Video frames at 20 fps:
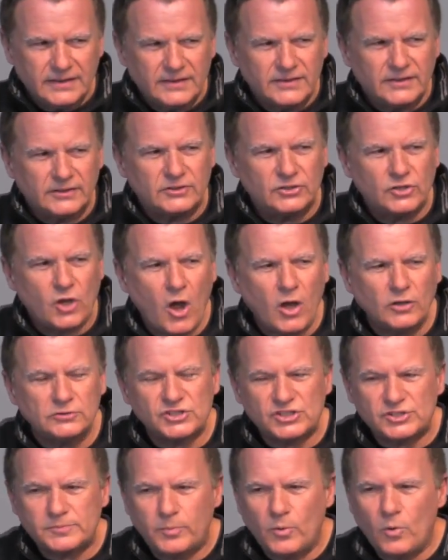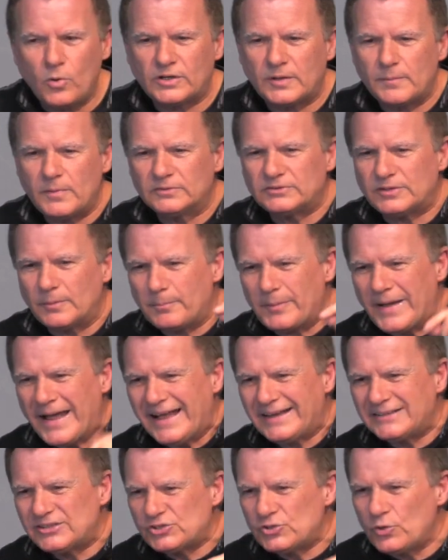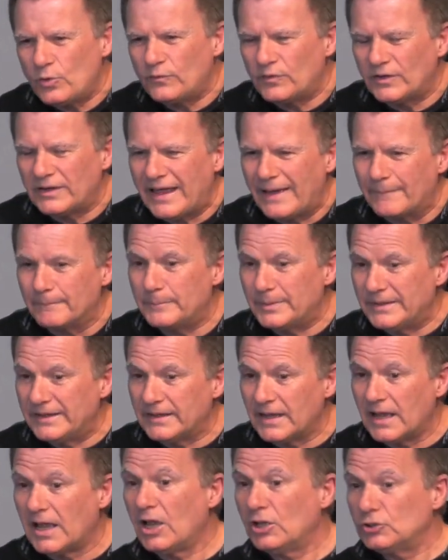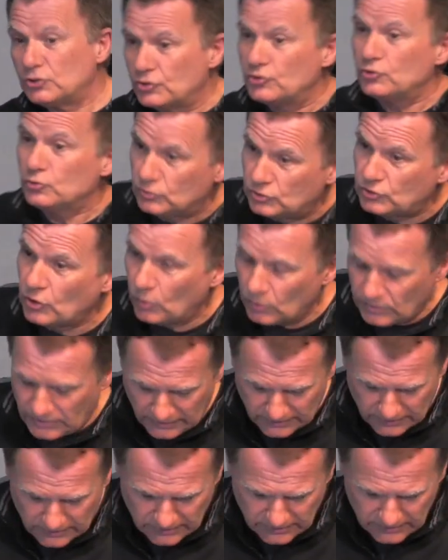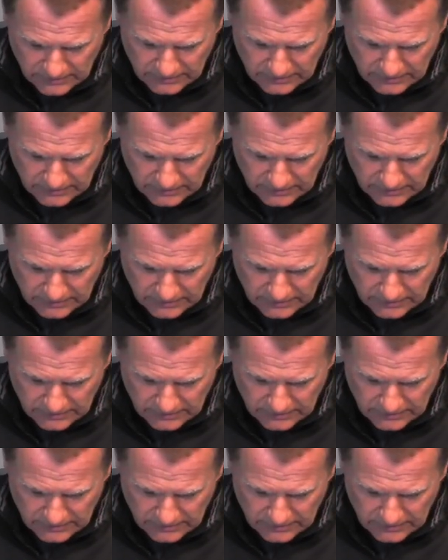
that God spoke about the Passover lamb being a true token.